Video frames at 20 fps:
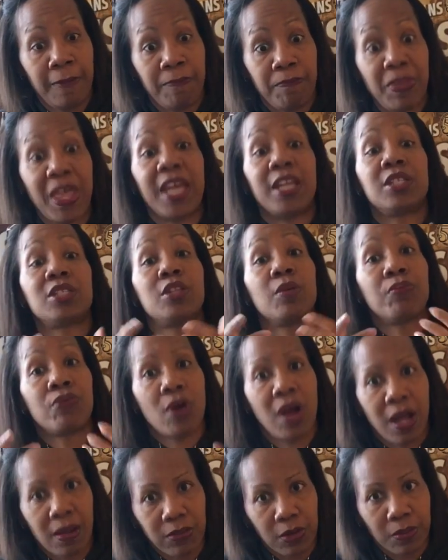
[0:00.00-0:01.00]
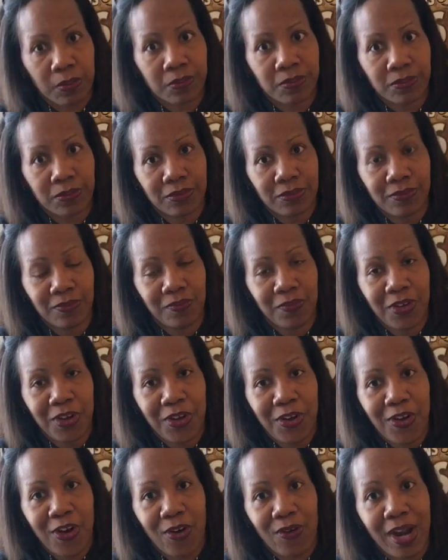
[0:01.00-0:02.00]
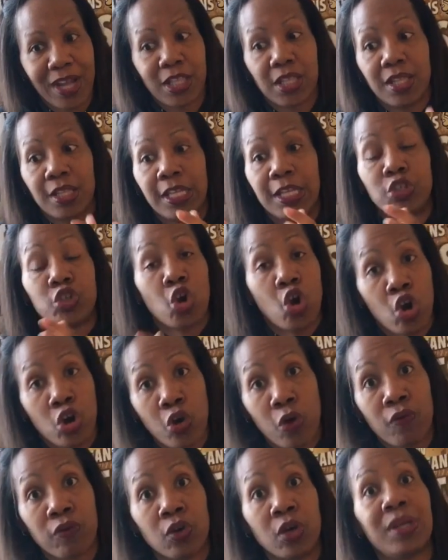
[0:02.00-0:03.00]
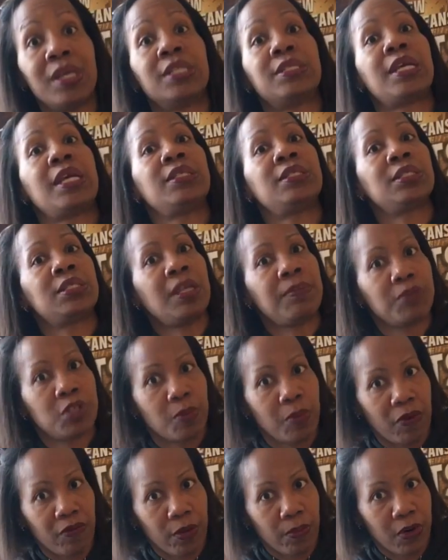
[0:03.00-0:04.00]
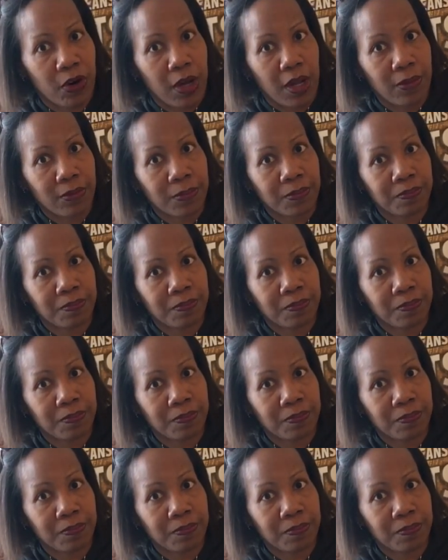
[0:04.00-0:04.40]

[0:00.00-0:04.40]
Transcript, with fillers: that is the problem. All right, the turnover is a symptom of the problem.